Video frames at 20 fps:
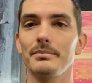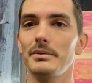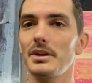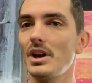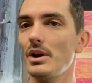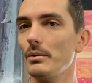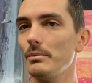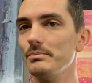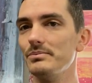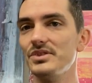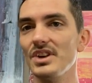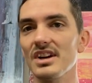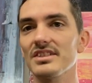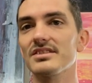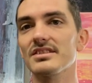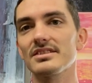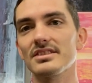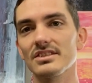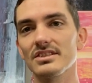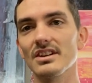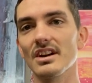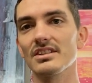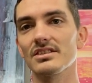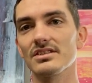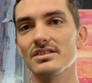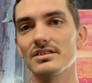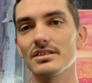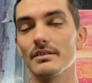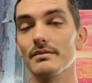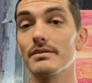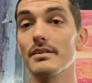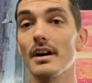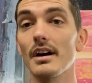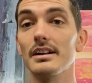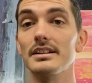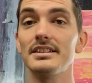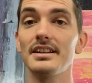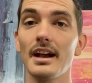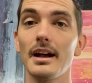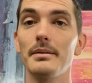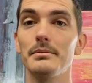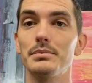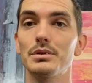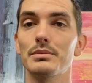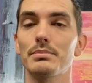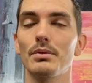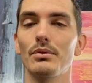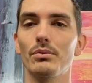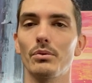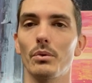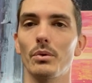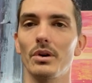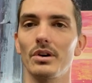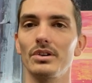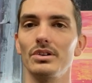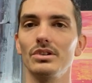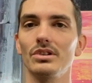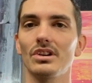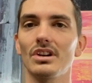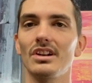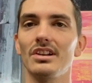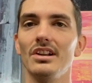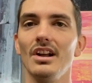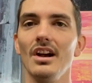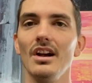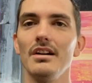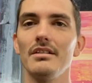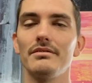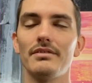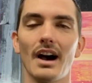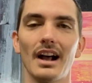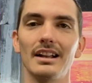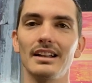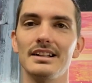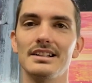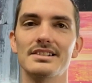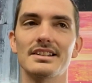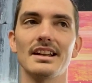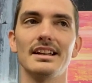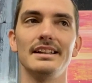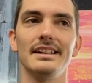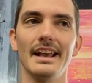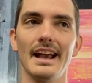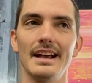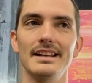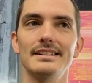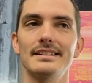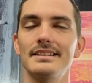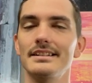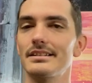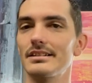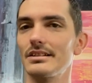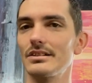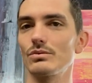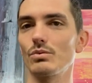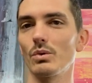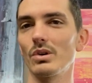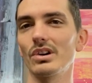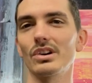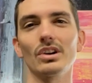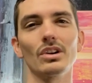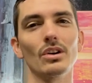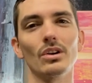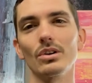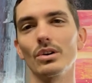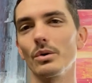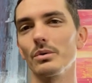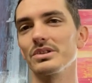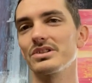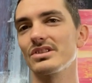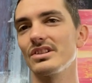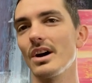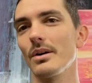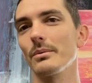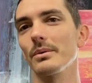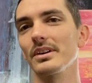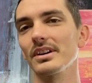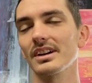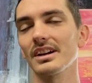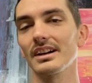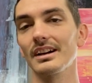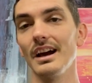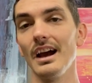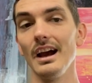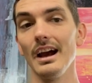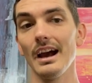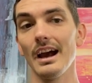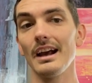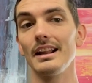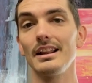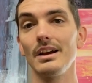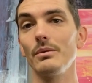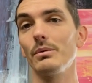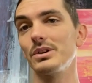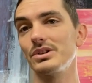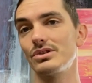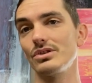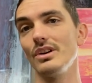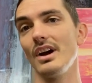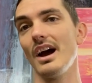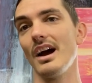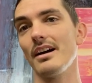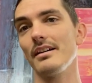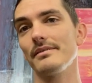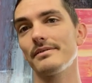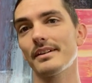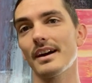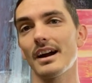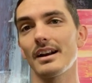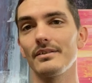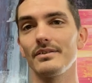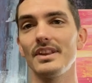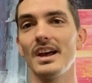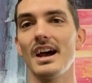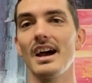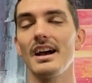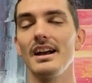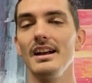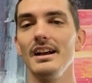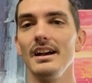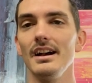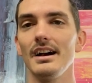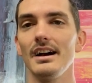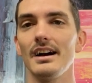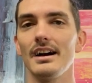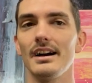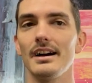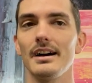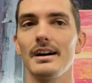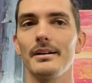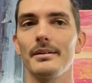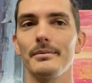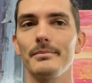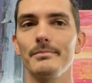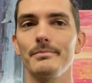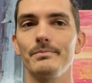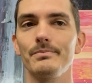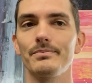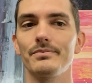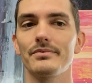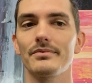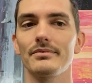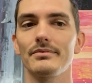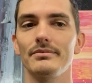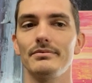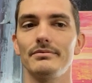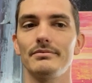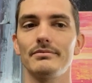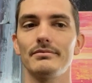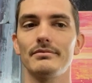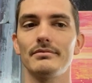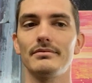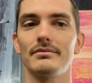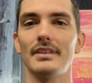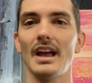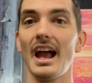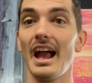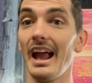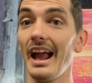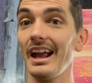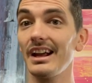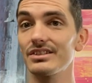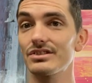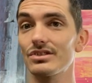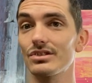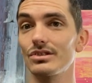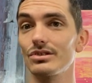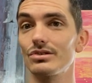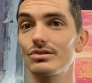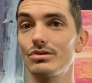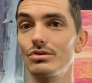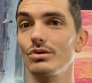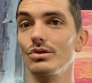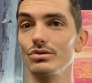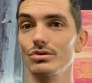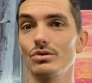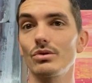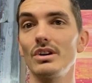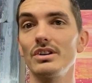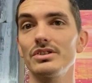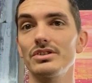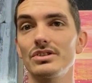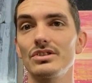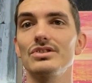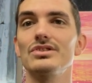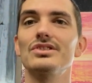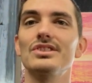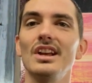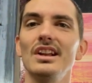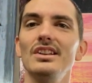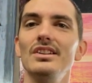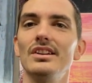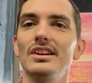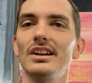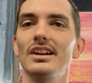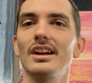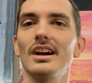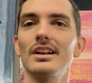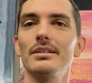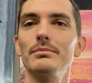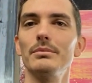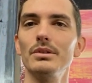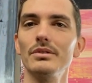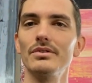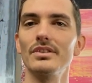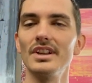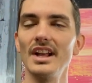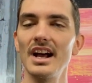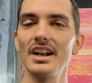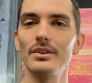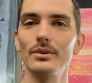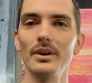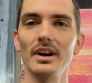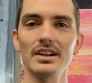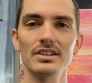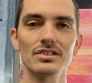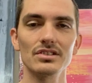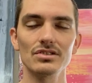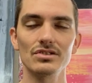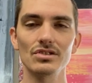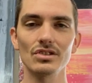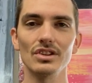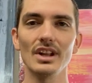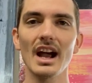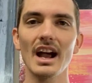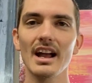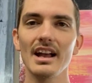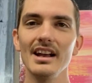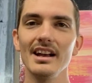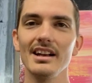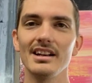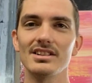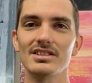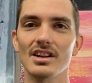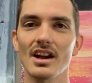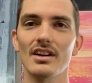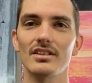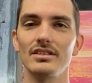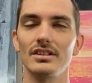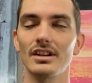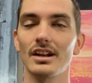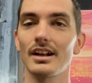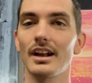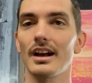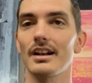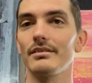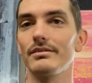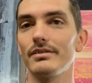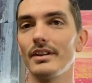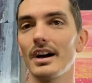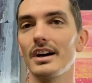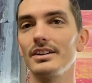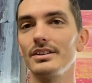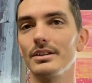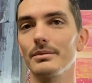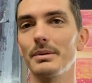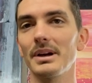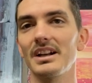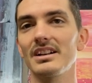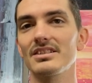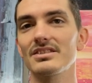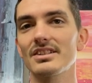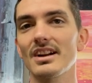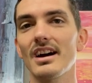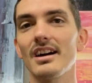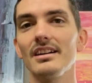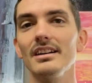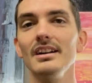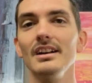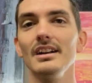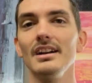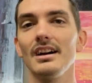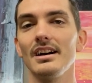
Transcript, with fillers: know, dozens and dozens of attempts before you can finally say, yes, this is working, or no, it's not working. And then once you have kind of that, that answer to those questions, then you can kind of move in that direction. So that is how you can kind of find your painting style.